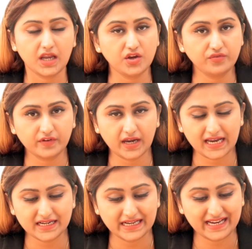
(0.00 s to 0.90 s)
if
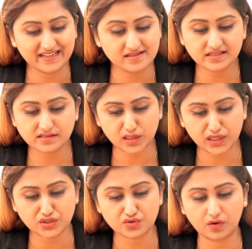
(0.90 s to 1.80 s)
at any
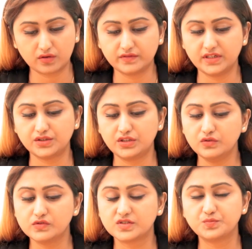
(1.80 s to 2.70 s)
stage of the
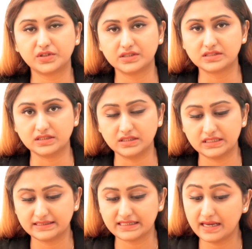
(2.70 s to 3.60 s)
accused person
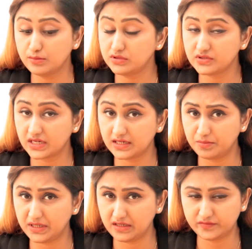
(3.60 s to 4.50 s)
is able to get a
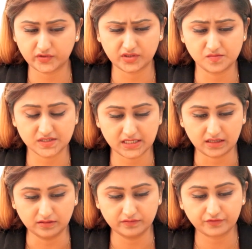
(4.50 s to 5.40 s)
bail for
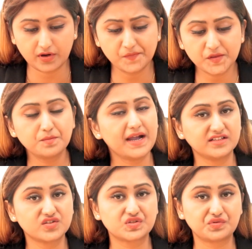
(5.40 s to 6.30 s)
himself from the
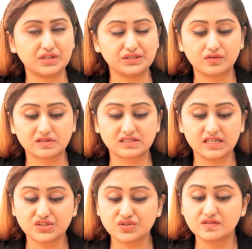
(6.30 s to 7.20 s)
magistrate or
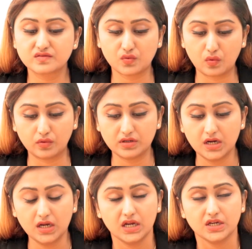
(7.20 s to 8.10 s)
sessions court,
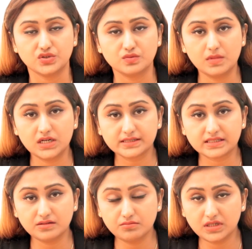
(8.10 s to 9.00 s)
you
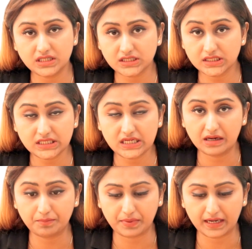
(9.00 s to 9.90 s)
must immediately
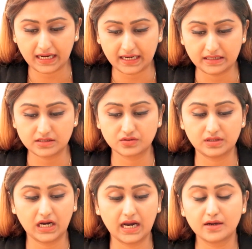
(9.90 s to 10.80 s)
apply to
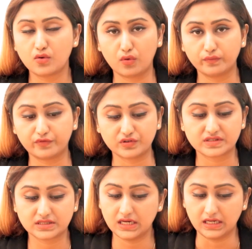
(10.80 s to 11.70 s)
the High Court for
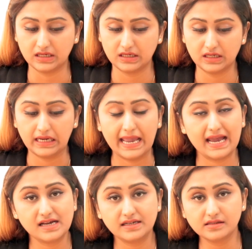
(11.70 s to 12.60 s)
stay
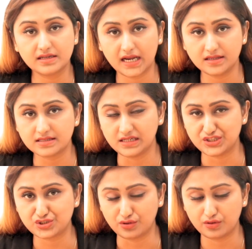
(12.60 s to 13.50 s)
and
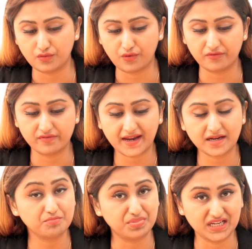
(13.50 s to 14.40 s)
cancellation of
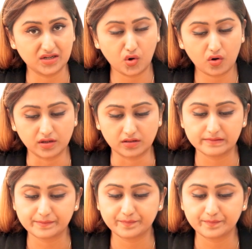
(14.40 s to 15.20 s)
that bail order.